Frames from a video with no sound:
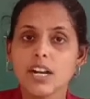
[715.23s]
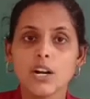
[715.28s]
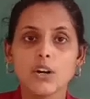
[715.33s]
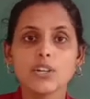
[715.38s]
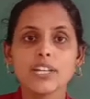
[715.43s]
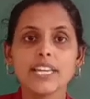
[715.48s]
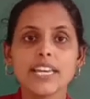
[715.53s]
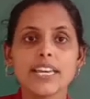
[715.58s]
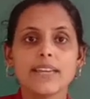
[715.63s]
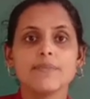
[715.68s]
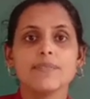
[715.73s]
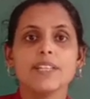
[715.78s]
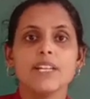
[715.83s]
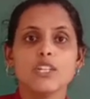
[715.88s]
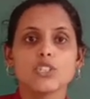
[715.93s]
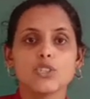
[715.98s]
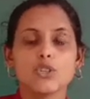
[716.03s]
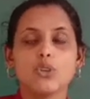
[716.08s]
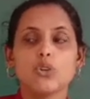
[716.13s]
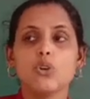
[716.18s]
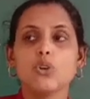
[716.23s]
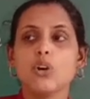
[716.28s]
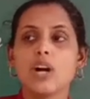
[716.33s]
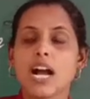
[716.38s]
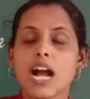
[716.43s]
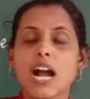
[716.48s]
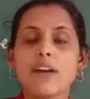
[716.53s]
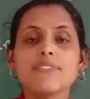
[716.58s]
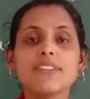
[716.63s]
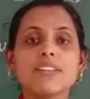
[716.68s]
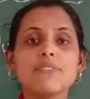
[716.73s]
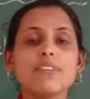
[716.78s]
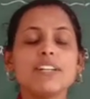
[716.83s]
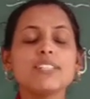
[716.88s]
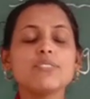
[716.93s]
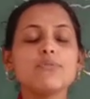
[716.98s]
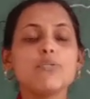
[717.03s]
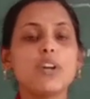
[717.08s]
Okay, so afterwards